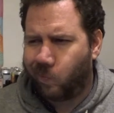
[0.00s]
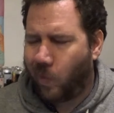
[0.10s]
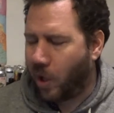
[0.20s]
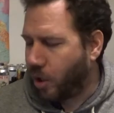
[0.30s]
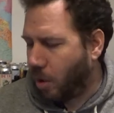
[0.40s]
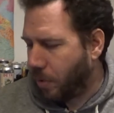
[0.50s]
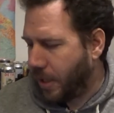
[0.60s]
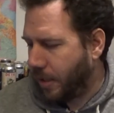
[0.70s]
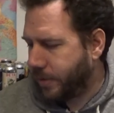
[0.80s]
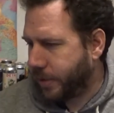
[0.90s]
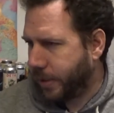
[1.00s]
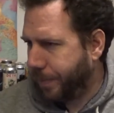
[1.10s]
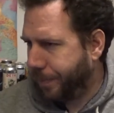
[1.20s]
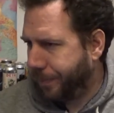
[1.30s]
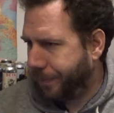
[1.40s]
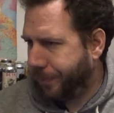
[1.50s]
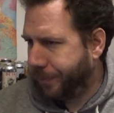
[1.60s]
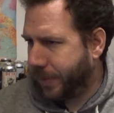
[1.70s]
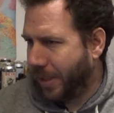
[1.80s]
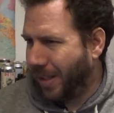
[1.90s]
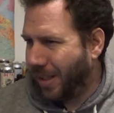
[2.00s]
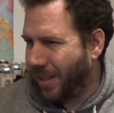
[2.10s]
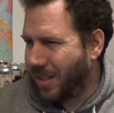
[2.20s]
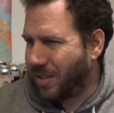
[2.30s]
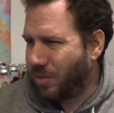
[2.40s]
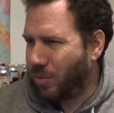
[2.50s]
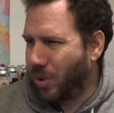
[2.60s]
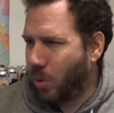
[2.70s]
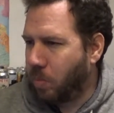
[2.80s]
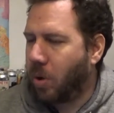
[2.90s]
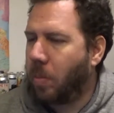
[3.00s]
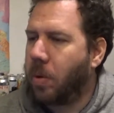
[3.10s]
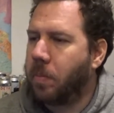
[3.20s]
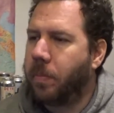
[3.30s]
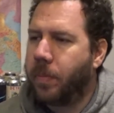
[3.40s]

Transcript: I can't pronounce it. This is the real problem.